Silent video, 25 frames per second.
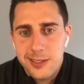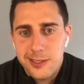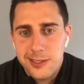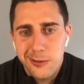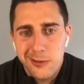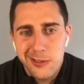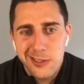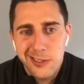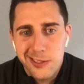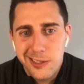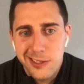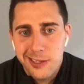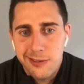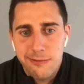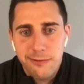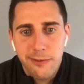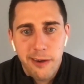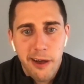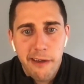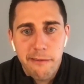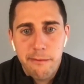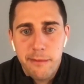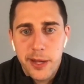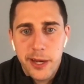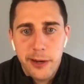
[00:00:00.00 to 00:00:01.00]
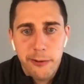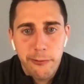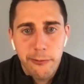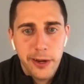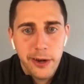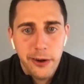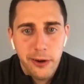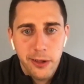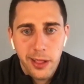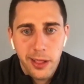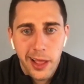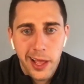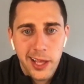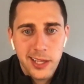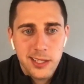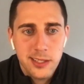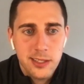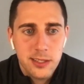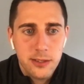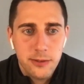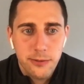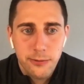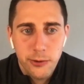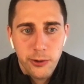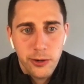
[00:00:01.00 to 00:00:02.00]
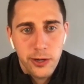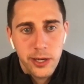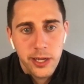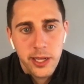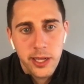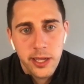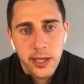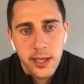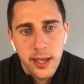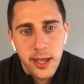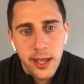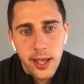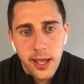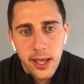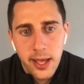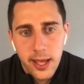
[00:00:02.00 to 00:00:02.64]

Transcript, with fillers: It's usually five minute read or less. It's free.